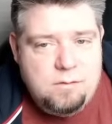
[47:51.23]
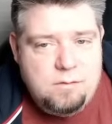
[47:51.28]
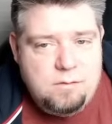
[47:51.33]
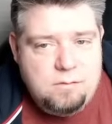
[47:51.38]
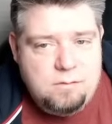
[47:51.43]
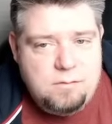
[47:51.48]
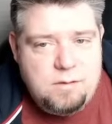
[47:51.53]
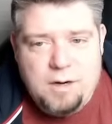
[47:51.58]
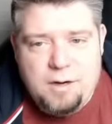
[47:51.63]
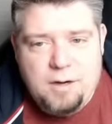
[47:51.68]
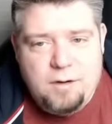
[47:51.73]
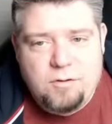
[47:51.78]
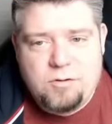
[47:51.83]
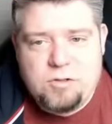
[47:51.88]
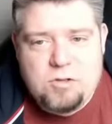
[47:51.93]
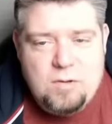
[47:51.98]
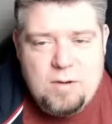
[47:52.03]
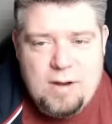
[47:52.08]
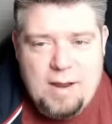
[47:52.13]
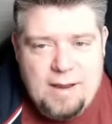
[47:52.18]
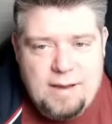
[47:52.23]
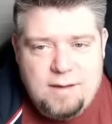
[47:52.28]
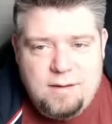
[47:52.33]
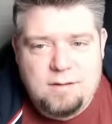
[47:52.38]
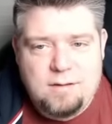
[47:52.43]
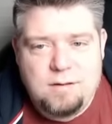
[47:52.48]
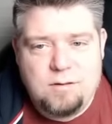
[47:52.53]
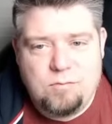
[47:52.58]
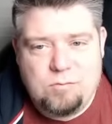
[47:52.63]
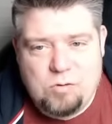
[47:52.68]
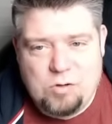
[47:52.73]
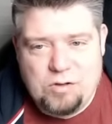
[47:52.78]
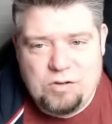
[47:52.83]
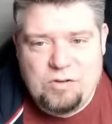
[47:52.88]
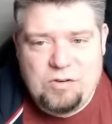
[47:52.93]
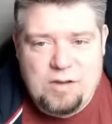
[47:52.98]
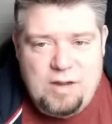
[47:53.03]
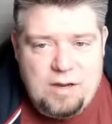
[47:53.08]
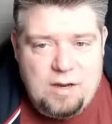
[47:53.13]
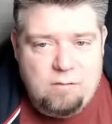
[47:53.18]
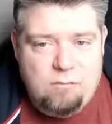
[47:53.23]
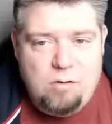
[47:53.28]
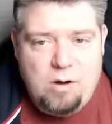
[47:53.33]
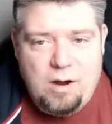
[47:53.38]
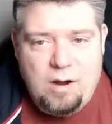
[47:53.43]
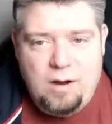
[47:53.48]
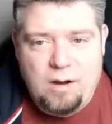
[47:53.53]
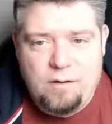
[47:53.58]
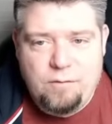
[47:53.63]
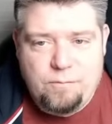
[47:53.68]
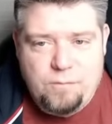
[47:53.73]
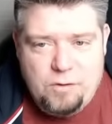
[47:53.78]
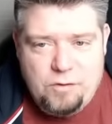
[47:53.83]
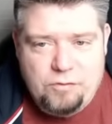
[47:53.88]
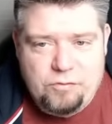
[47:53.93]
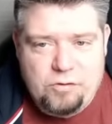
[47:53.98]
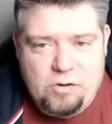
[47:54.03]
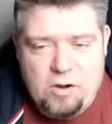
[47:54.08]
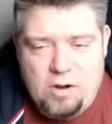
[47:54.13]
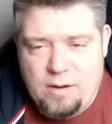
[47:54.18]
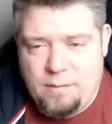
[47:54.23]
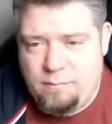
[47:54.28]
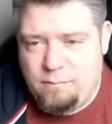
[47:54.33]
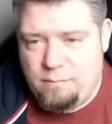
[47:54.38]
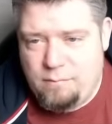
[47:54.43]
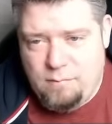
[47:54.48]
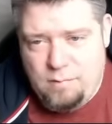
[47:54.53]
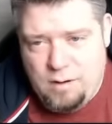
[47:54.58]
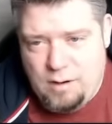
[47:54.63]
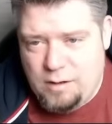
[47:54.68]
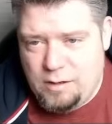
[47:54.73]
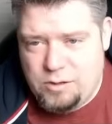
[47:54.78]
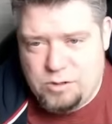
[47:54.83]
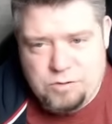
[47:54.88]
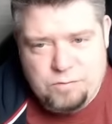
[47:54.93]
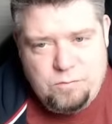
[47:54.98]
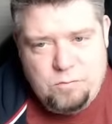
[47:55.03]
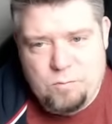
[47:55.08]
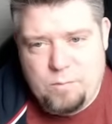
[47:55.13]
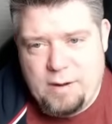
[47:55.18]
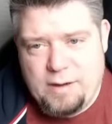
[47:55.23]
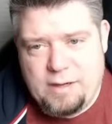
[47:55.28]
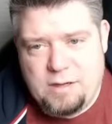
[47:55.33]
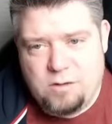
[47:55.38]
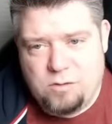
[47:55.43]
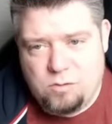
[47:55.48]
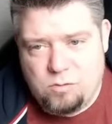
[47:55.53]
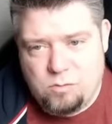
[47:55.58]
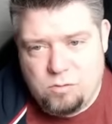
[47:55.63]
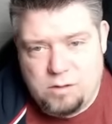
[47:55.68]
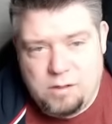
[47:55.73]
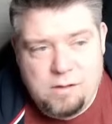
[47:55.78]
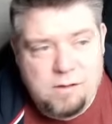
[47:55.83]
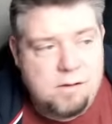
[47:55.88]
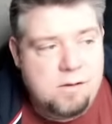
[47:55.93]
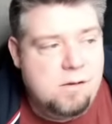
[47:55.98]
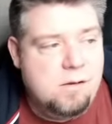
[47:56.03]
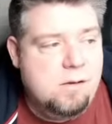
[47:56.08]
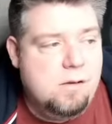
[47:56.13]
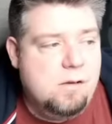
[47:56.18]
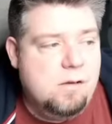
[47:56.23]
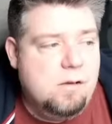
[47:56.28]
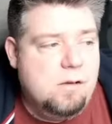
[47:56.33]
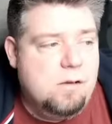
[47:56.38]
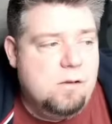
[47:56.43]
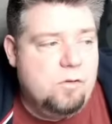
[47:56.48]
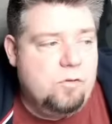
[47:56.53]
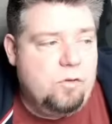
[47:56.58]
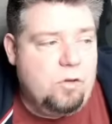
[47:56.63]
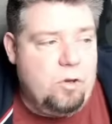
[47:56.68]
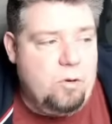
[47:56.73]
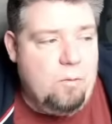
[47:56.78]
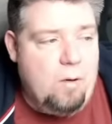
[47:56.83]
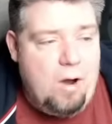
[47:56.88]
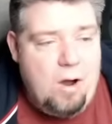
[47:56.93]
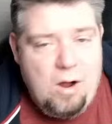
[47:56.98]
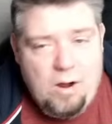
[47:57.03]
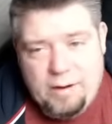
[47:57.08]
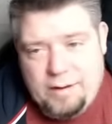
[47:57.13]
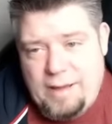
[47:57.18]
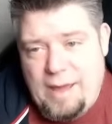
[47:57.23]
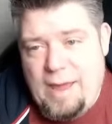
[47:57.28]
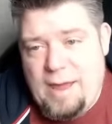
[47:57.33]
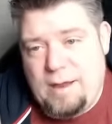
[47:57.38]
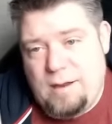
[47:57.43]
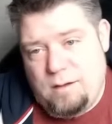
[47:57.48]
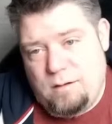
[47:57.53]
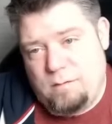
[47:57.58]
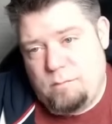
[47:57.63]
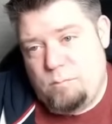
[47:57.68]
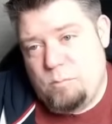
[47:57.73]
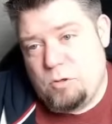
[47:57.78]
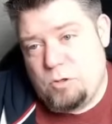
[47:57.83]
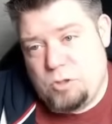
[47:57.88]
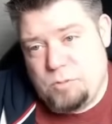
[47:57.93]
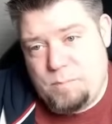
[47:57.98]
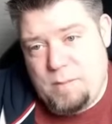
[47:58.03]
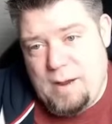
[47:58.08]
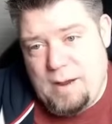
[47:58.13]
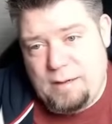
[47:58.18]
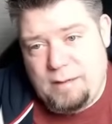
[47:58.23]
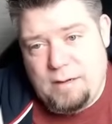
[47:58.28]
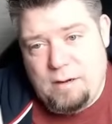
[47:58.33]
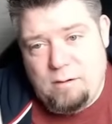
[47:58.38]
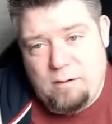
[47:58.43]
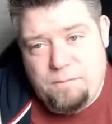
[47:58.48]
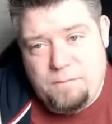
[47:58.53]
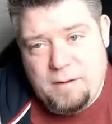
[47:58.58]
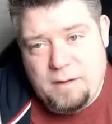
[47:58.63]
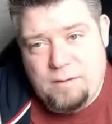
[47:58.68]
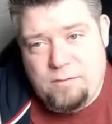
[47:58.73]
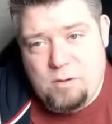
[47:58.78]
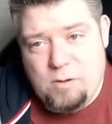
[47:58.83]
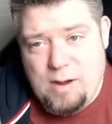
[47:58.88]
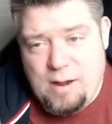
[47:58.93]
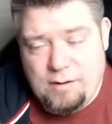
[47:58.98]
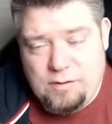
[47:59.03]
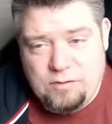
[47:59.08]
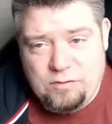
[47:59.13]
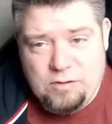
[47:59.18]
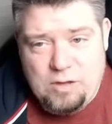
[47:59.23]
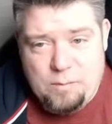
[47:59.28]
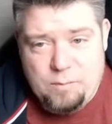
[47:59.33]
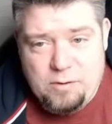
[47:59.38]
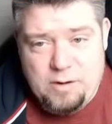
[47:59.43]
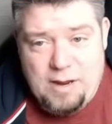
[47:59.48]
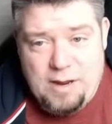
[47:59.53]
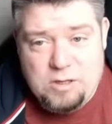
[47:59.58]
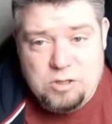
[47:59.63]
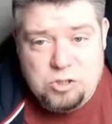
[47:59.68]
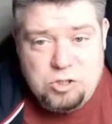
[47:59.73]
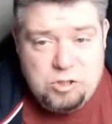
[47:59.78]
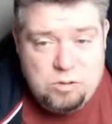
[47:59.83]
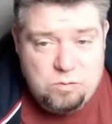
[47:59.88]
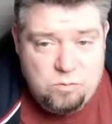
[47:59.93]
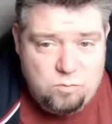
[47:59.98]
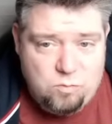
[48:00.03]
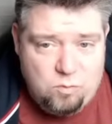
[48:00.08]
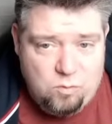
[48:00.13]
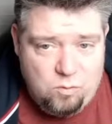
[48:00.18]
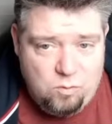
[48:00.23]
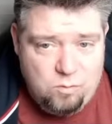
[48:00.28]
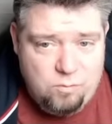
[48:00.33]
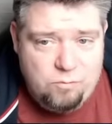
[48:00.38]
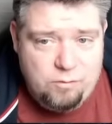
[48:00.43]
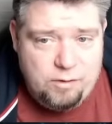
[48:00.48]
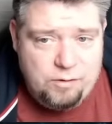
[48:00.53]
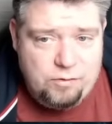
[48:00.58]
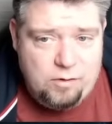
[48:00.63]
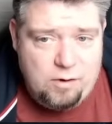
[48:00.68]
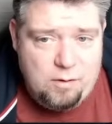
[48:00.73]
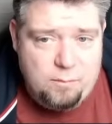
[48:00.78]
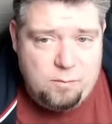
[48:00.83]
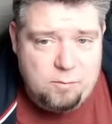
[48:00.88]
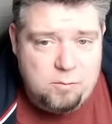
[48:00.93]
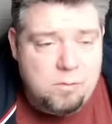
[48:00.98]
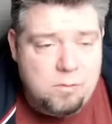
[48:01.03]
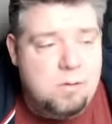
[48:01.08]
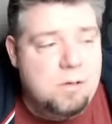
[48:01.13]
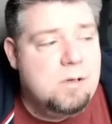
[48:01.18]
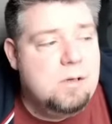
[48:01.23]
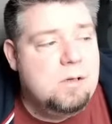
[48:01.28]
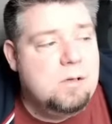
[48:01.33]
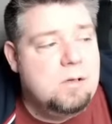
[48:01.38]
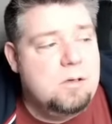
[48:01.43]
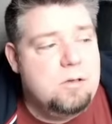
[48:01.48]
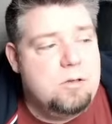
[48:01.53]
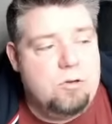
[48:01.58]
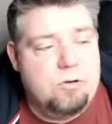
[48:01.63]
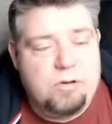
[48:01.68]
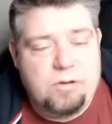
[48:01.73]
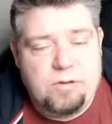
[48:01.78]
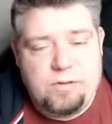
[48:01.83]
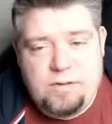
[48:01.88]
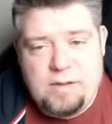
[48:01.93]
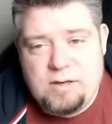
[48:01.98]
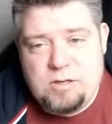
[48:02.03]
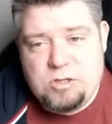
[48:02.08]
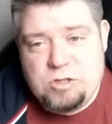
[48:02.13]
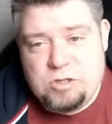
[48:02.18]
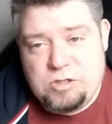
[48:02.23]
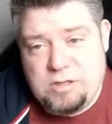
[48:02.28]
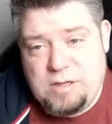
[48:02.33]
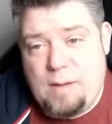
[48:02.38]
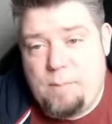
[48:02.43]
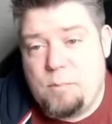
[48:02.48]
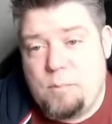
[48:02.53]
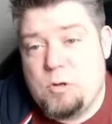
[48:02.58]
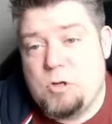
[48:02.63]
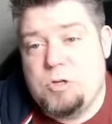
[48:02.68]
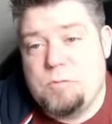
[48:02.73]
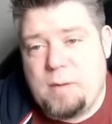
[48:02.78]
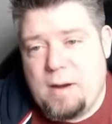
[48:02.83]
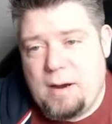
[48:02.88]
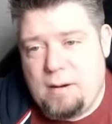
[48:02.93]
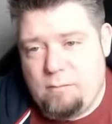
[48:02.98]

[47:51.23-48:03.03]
No, it's too late. You've got to say, right, first time, I'm going to just fall back in good order. So you are getting pushed back. Now, I think if you had stubborn and shield wall, for example, you could then just get pushed back